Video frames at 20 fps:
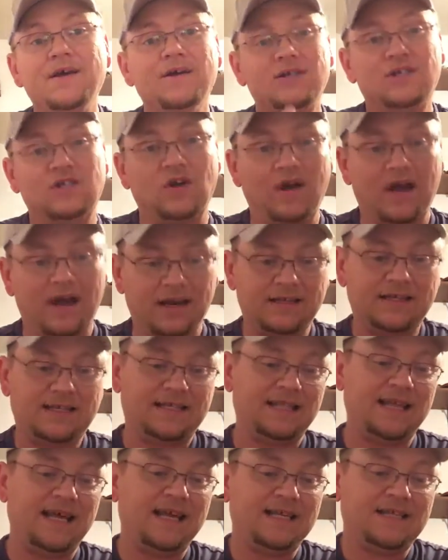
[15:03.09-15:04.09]
So I
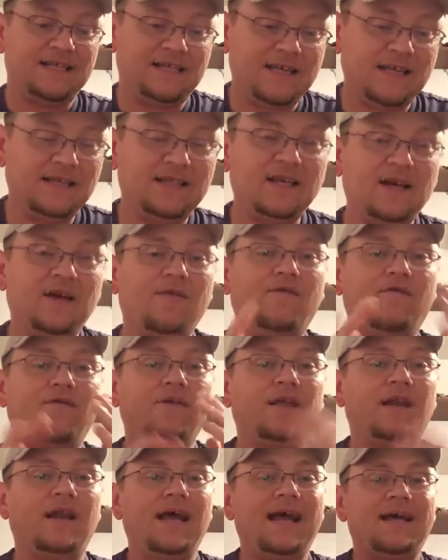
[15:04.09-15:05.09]
just let it sit there
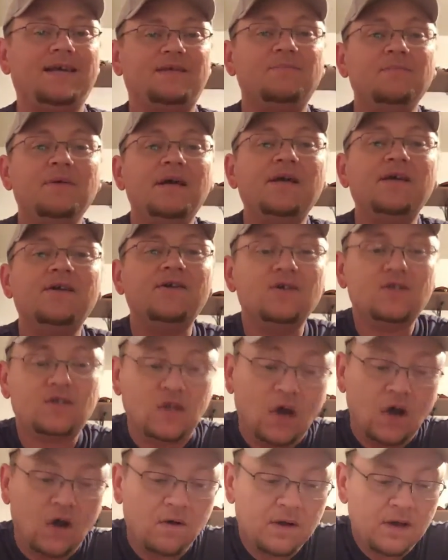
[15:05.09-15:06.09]
for the last minute or
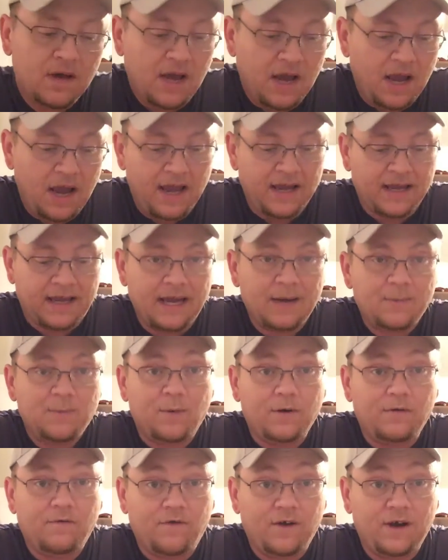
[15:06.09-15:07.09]
so and
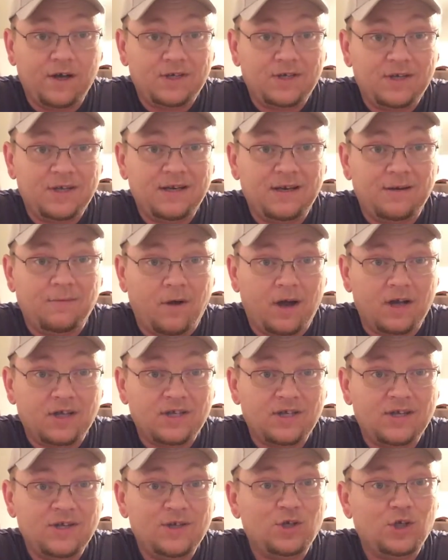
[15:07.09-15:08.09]
kept refreshing it and
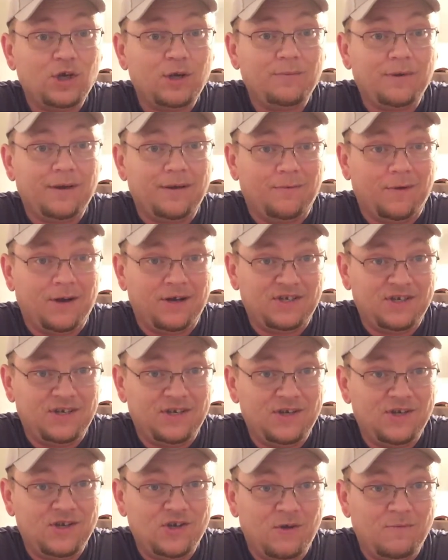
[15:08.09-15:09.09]
watching it jump and watching
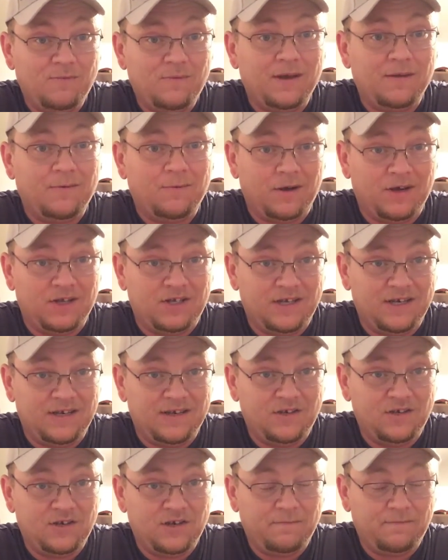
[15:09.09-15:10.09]
it jump and watching
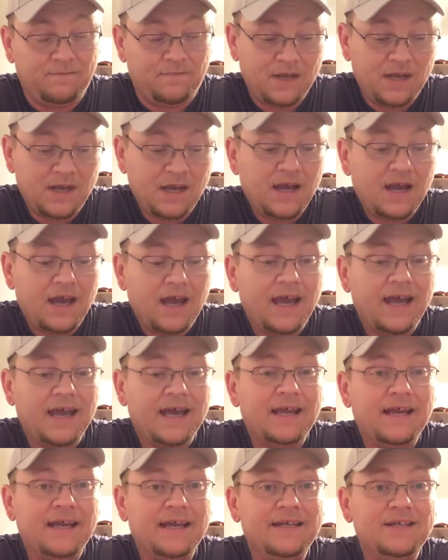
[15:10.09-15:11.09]
it jump.
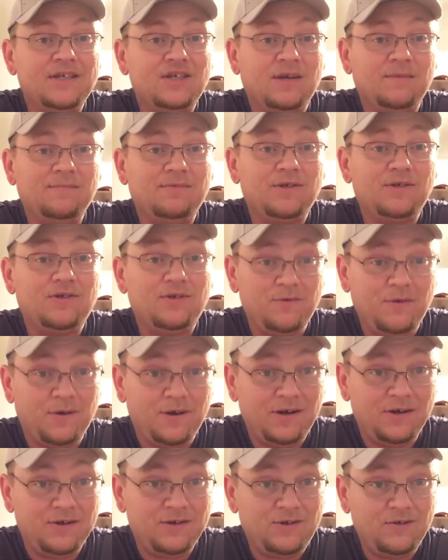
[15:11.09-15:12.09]
And it jumped to
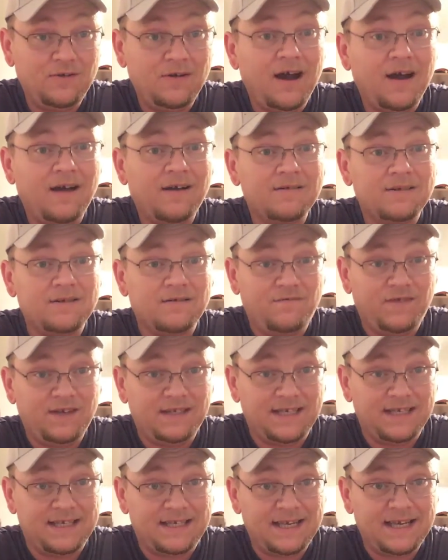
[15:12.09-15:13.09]

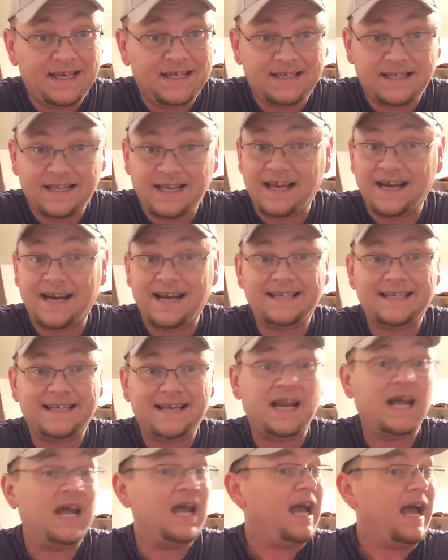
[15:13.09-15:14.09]
$202.50. And I
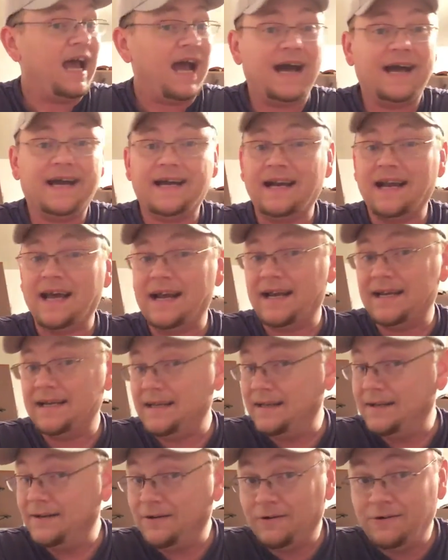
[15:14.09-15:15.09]
said, I'm glad I
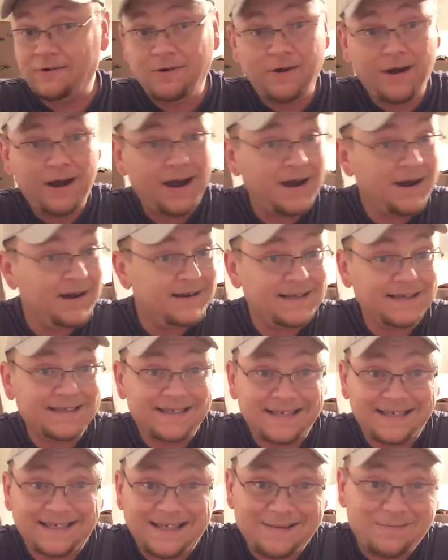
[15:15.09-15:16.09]
didn't go no higher than
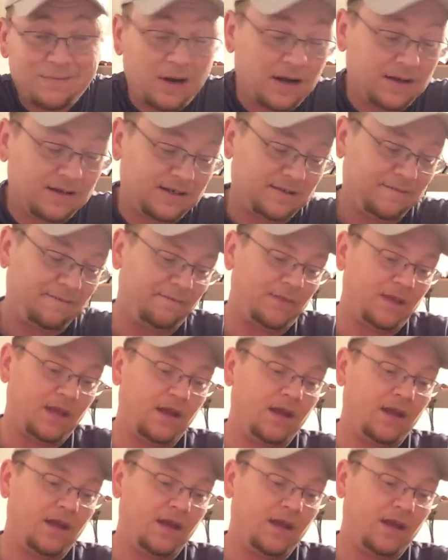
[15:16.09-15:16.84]
60 bucks.